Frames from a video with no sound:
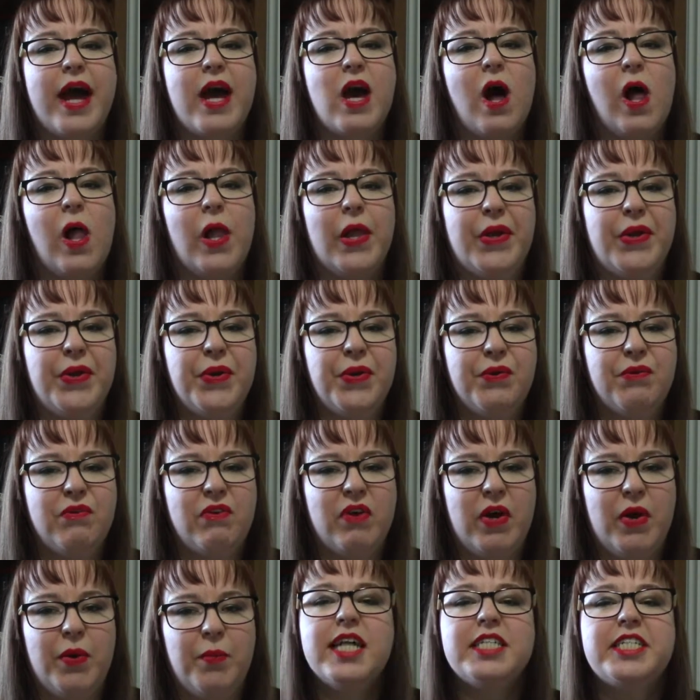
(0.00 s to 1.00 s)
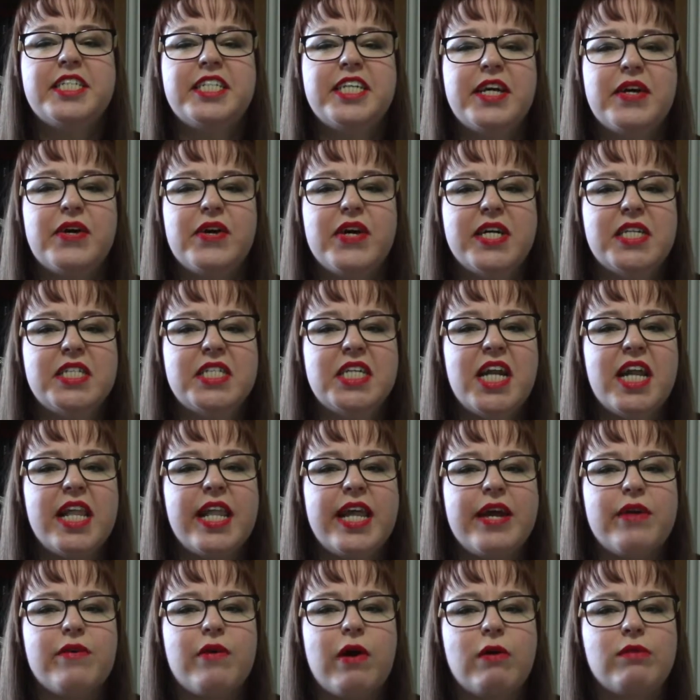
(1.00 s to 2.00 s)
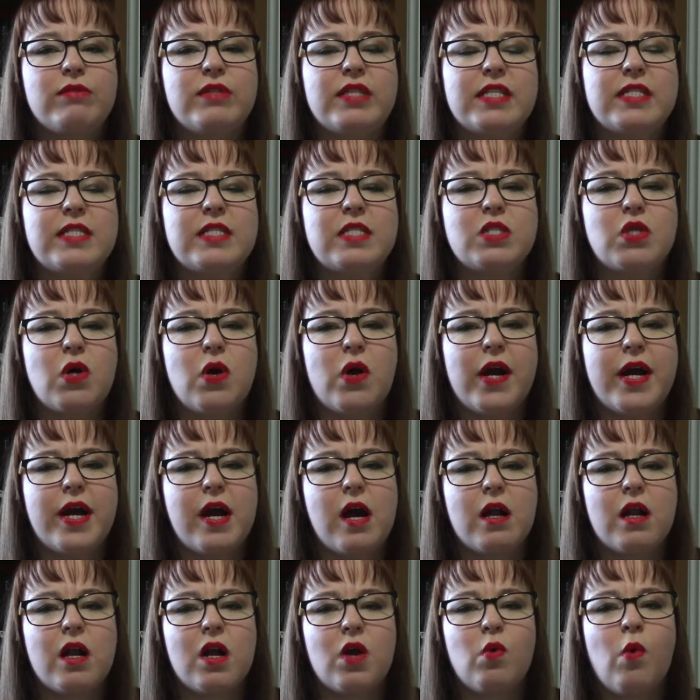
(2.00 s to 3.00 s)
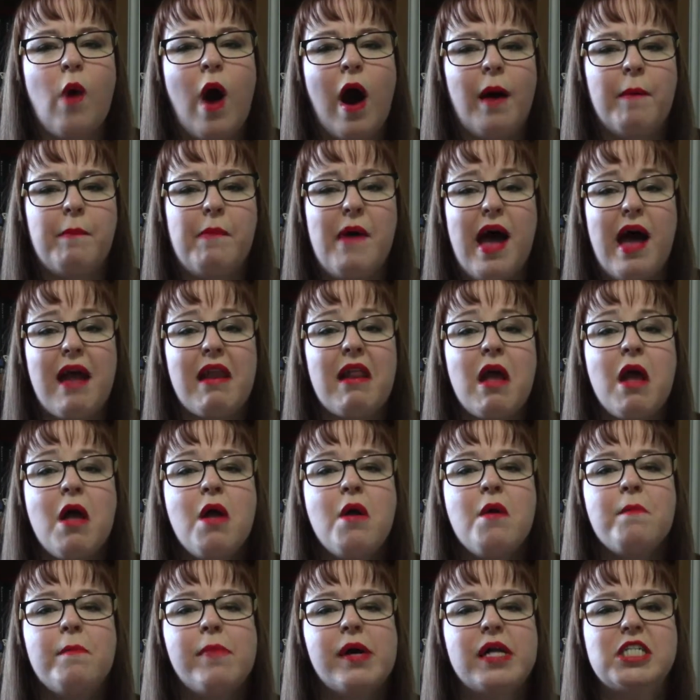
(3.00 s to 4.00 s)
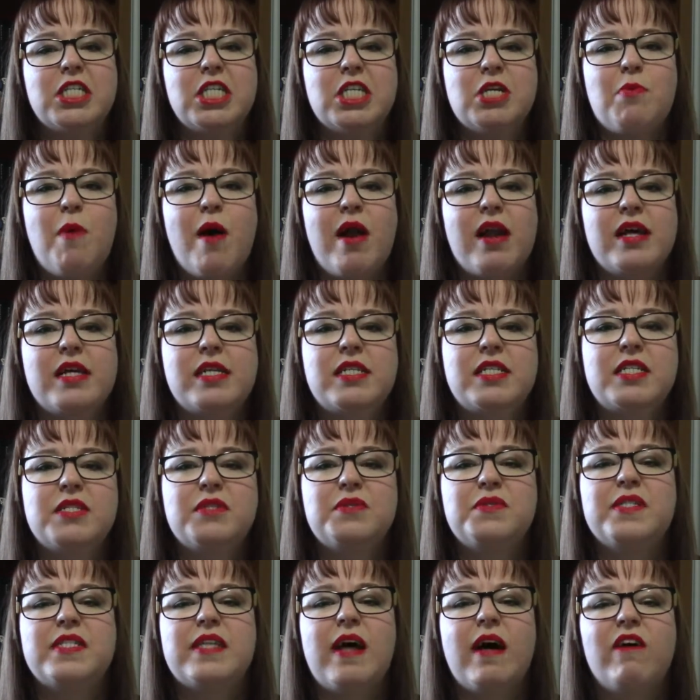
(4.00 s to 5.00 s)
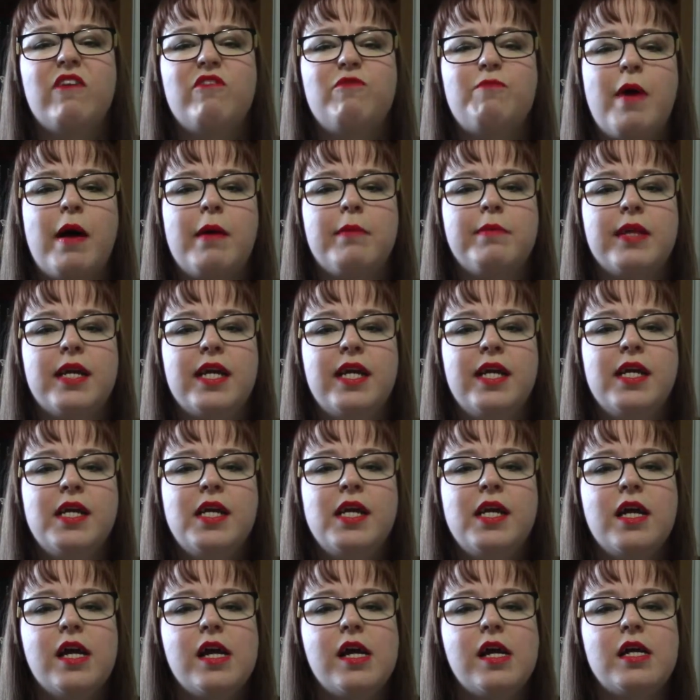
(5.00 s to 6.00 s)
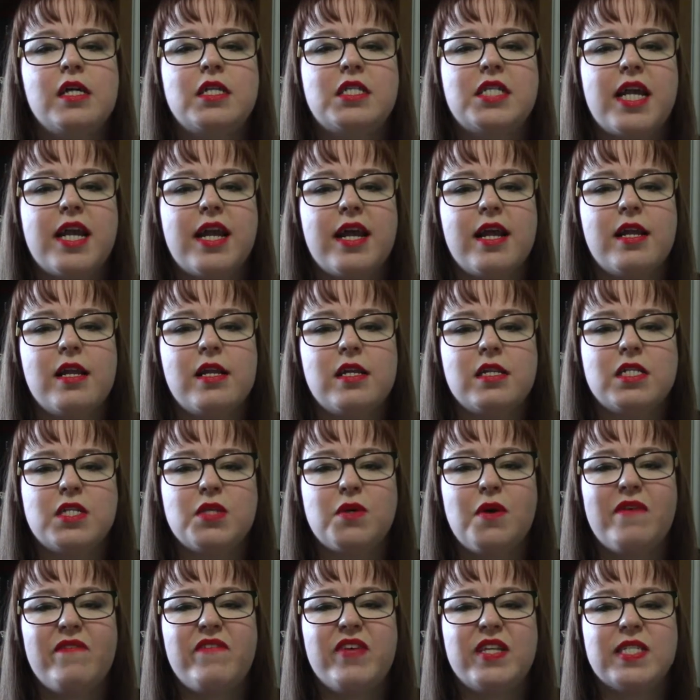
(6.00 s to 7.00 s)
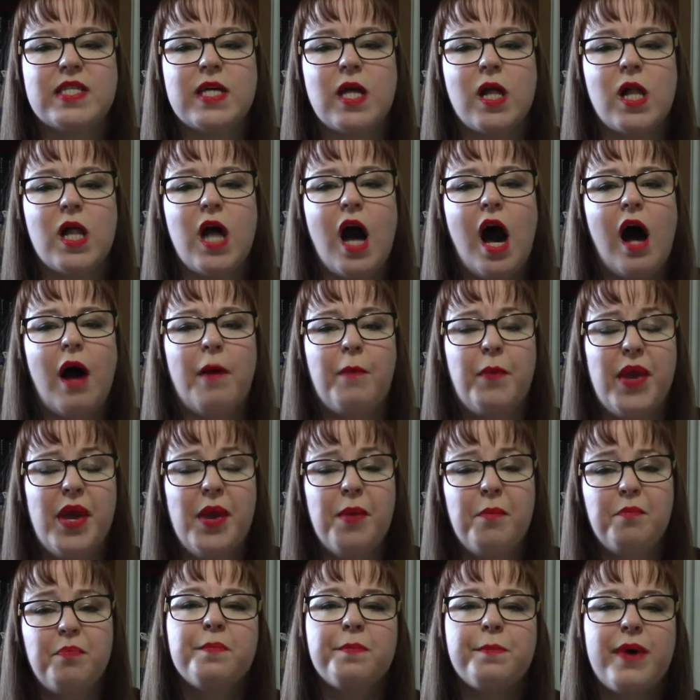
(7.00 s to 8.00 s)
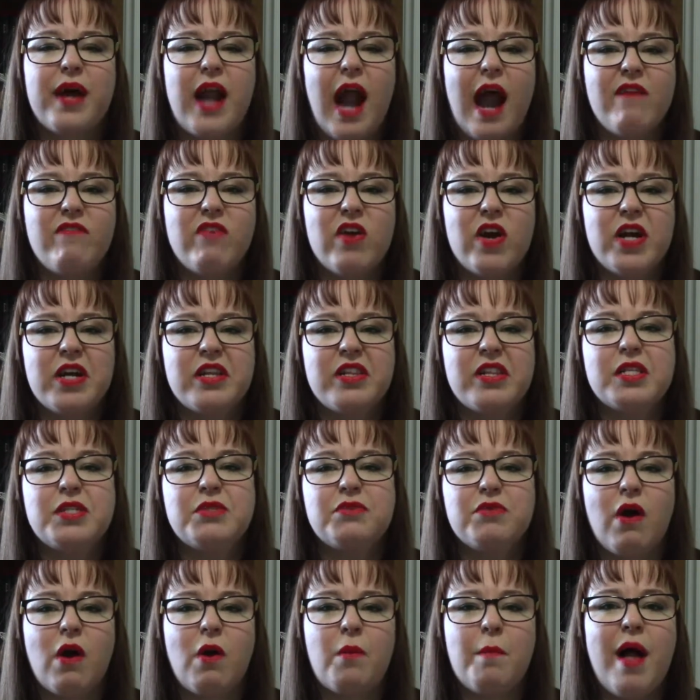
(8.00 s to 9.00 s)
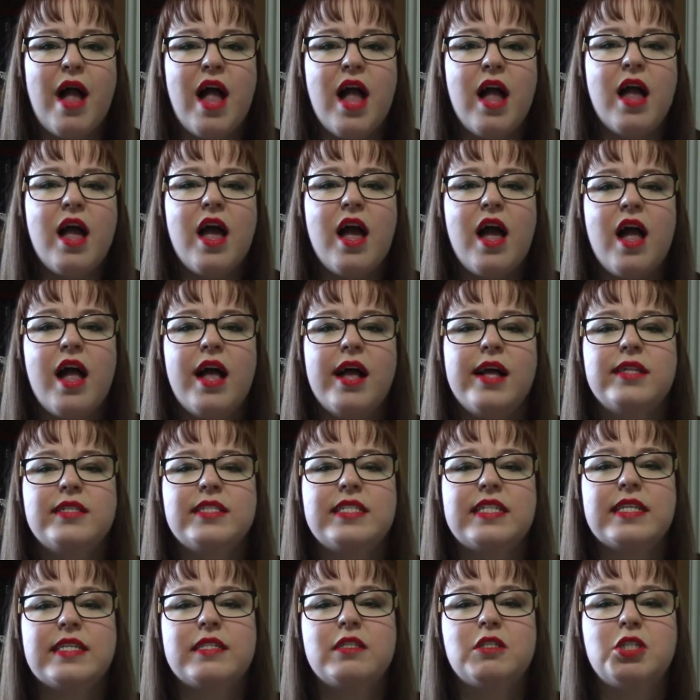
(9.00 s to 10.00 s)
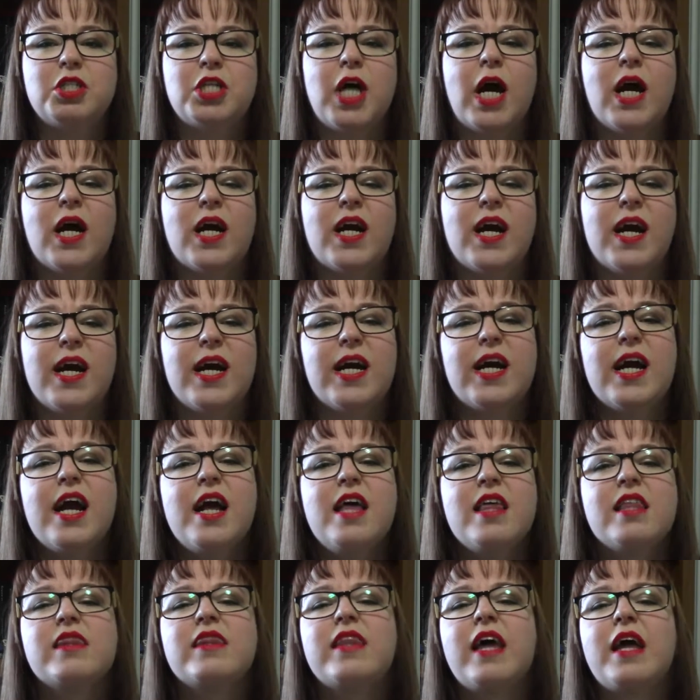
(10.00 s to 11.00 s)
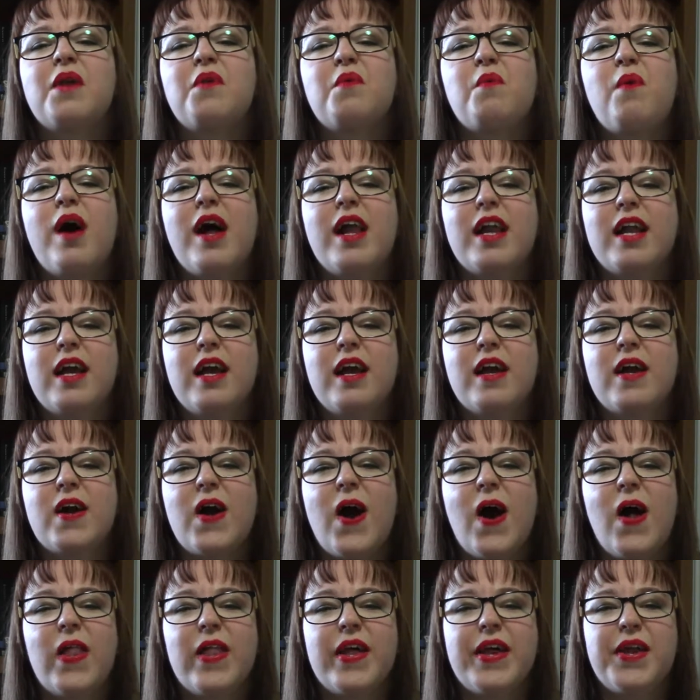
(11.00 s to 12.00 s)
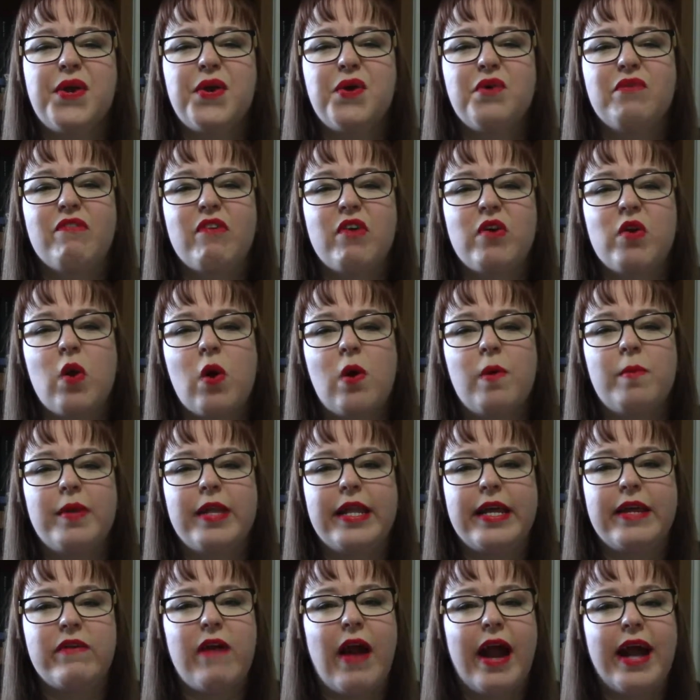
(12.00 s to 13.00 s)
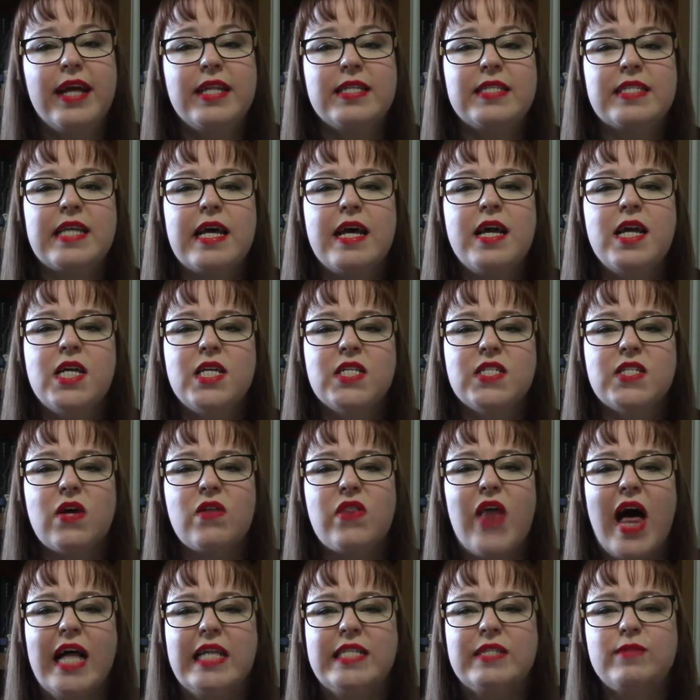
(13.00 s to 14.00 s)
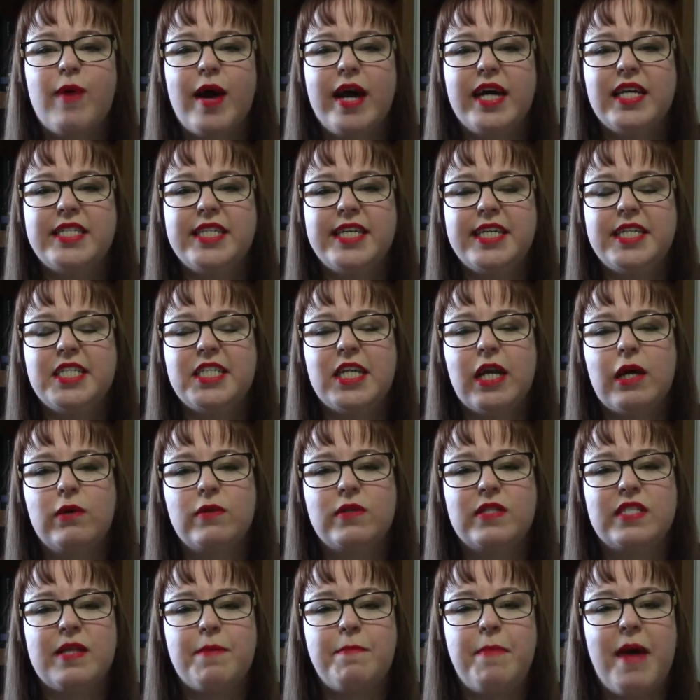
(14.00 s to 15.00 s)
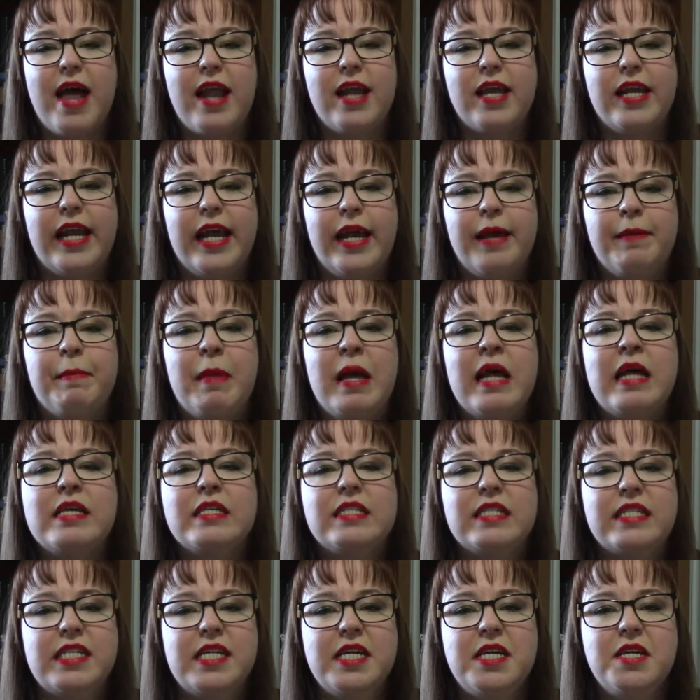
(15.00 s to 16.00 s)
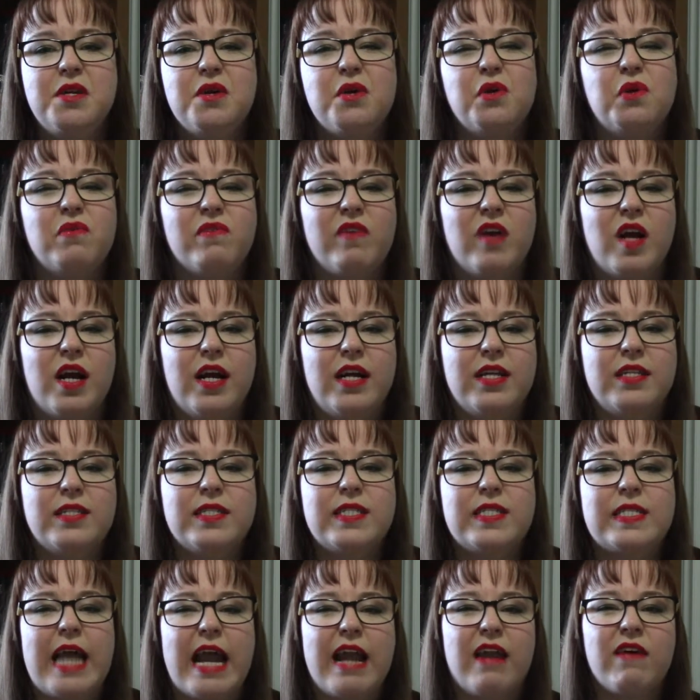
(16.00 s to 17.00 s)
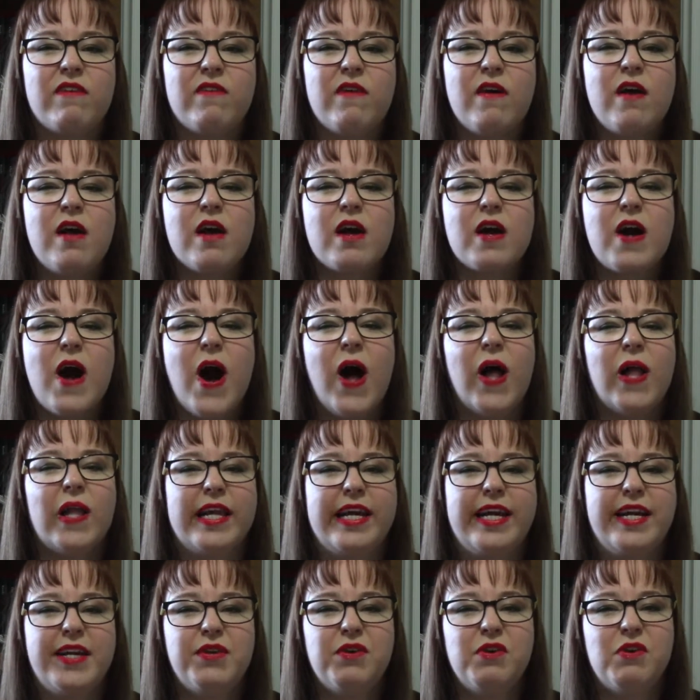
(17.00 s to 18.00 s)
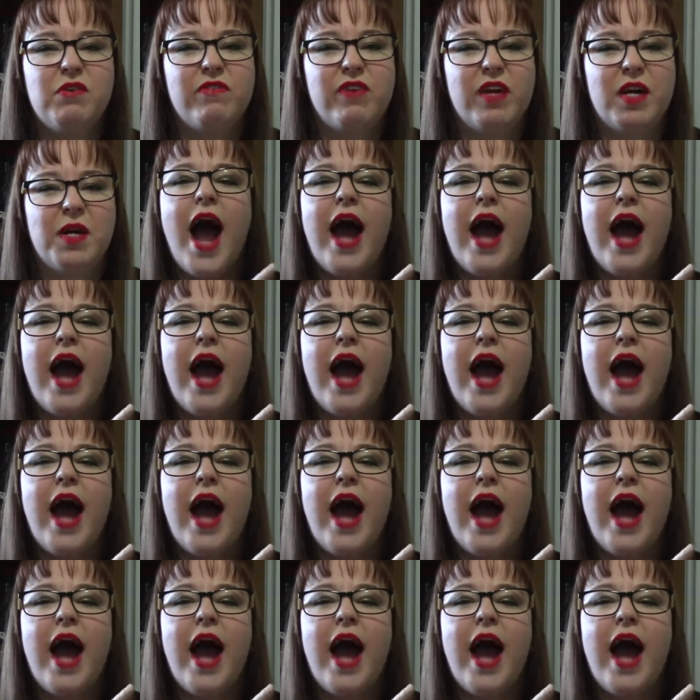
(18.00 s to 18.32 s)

Colleen Hoover. She originally wrote this story on her Wattpad, but she wanted to self-publish it into a physical copy. But I've heard this romance is darker than what Colleen Hoover normally writes, so that's why she chose the pen name C. Hoover instead of Colleen Hoover.